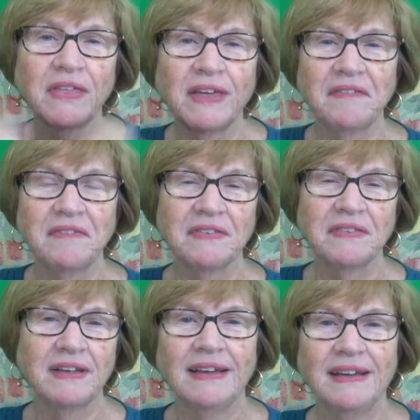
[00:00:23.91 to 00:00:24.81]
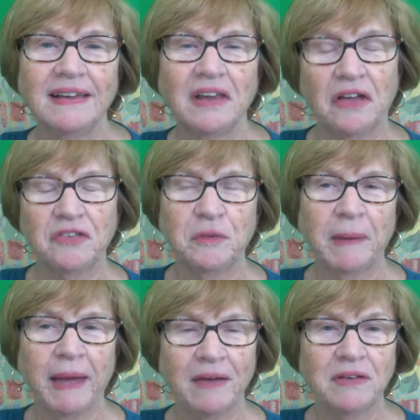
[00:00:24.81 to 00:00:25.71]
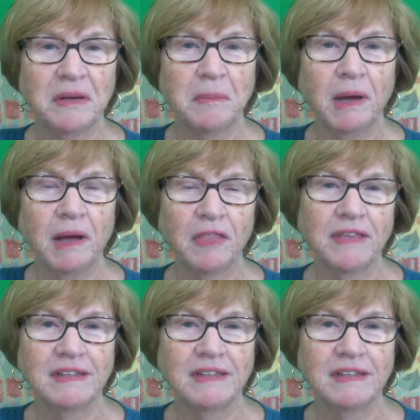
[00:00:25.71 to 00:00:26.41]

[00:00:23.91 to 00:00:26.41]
I've lost a pound in a month.